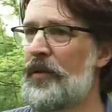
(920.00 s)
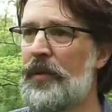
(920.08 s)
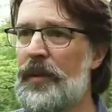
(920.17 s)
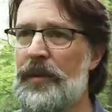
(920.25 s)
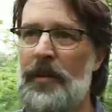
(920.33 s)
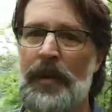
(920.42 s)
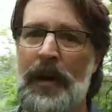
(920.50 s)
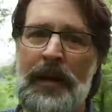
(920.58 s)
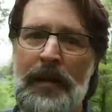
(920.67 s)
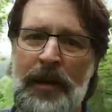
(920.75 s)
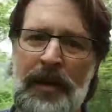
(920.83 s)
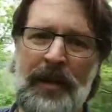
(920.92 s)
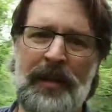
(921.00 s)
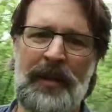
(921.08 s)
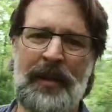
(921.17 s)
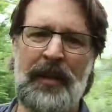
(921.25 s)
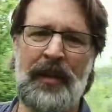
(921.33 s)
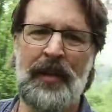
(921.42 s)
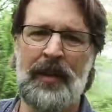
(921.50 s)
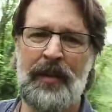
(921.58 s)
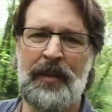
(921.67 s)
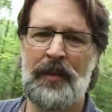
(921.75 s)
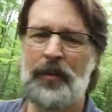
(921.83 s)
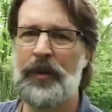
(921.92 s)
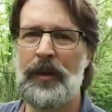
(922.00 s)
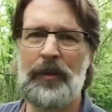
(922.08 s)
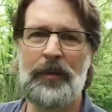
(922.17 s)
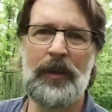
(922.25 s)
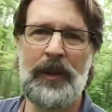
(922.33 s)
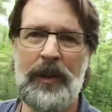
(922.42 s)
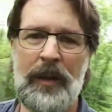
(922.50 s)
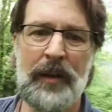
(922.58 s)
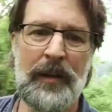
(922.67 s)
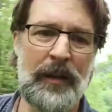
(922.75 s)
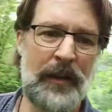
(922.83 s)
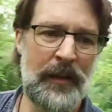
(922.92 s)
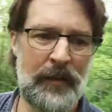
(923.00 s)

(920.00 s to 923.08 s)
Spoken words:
of the trees here behind me, they're really, really young,